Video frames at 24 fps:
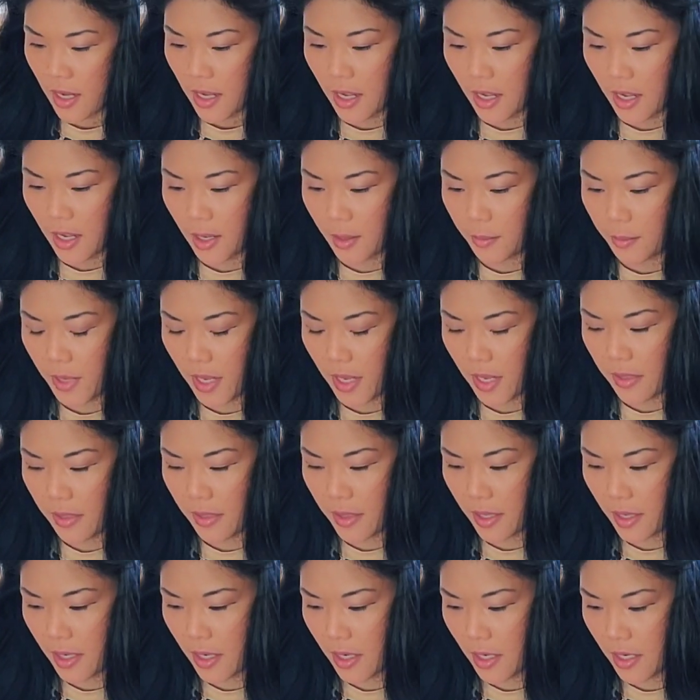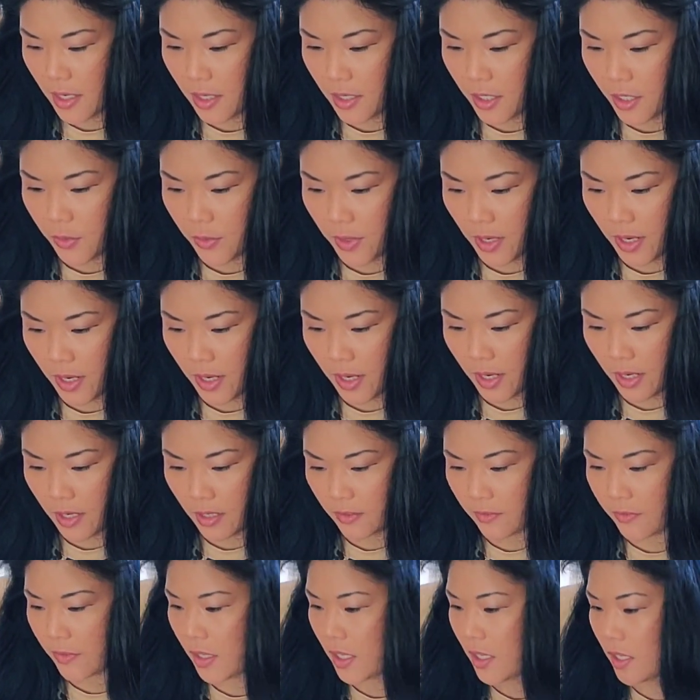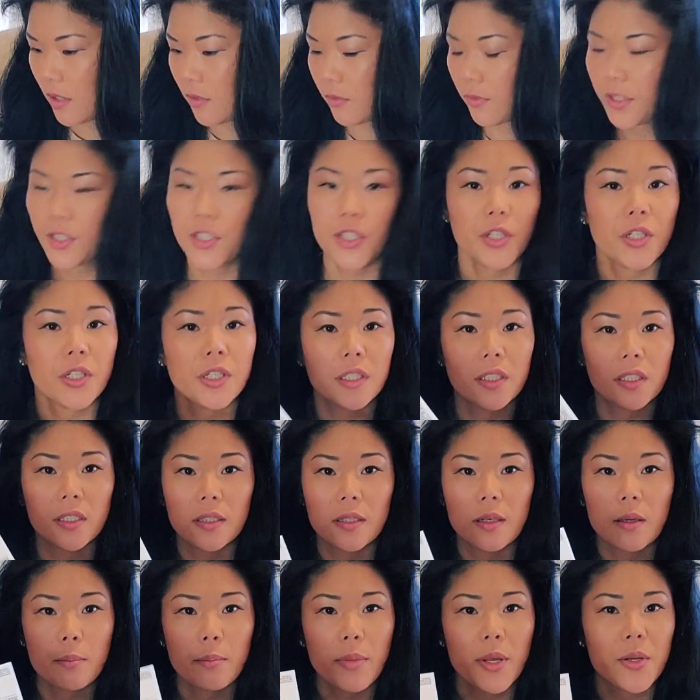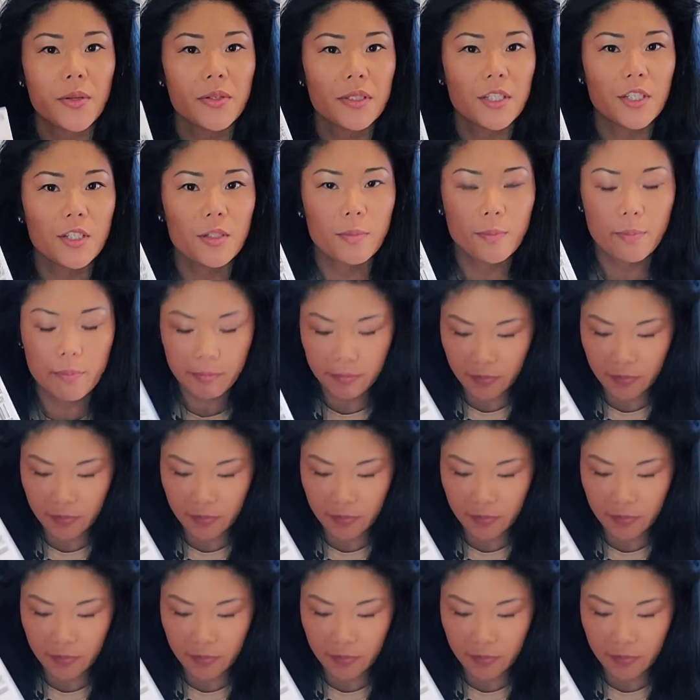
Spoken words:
And then you have a return postage